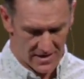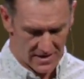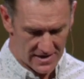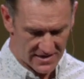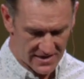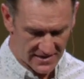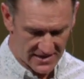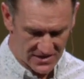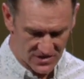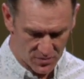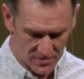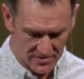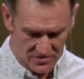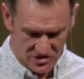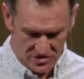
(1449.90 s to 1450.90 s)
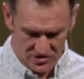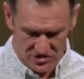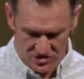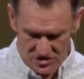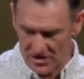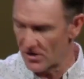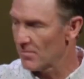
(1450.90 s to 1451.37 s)
And I think that's
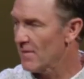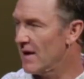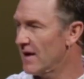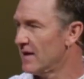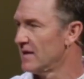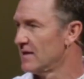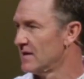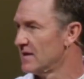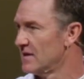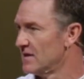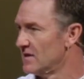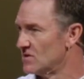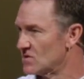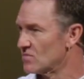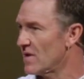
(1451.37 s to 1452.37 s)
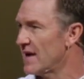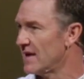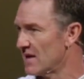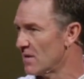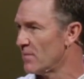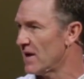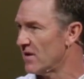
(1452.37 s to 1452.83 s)
what Jeremiah is
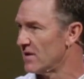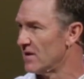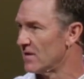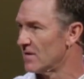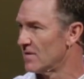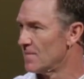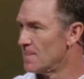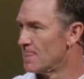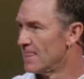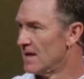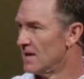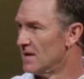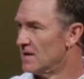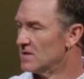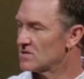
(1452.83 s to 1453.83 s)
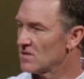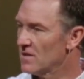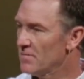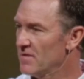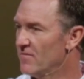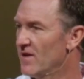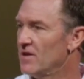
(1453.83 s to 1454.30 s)
writing about here. So
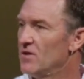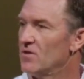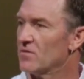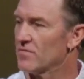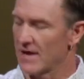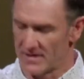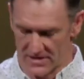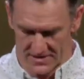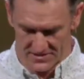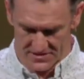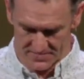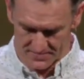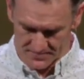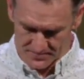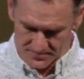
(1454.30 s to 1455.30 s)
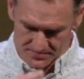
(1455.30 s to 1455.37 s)
let me invite you to write this.